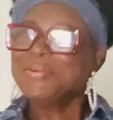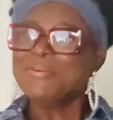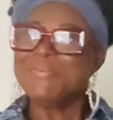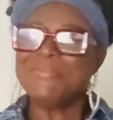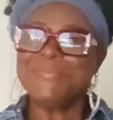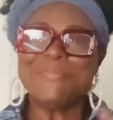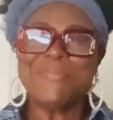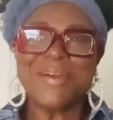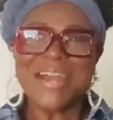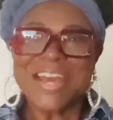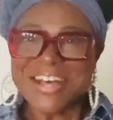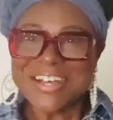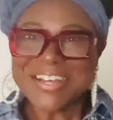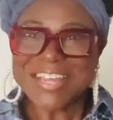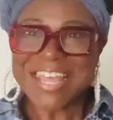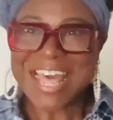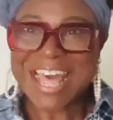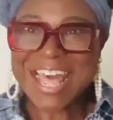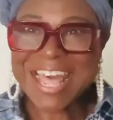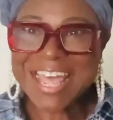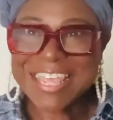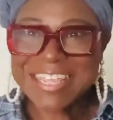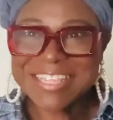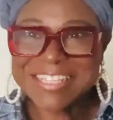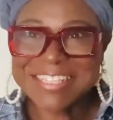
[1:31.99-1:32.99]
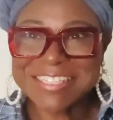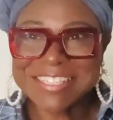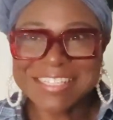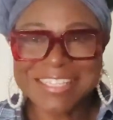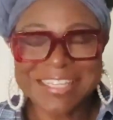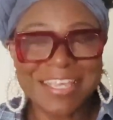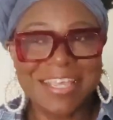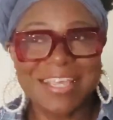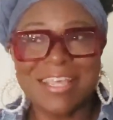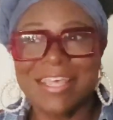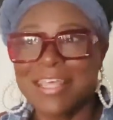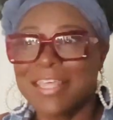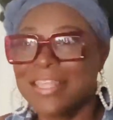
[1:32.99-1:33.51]
Well, guys,
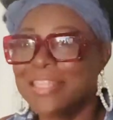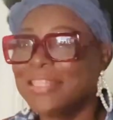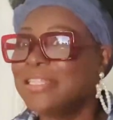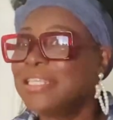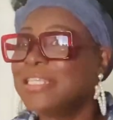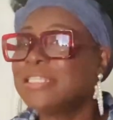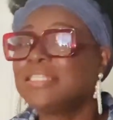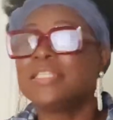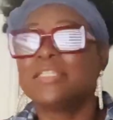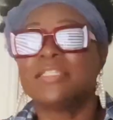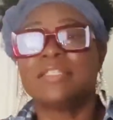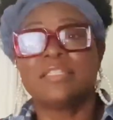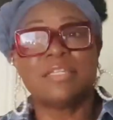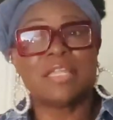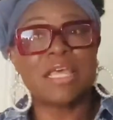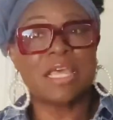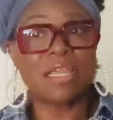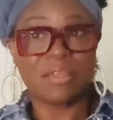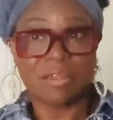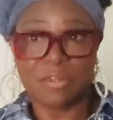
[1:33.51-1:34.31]
this is not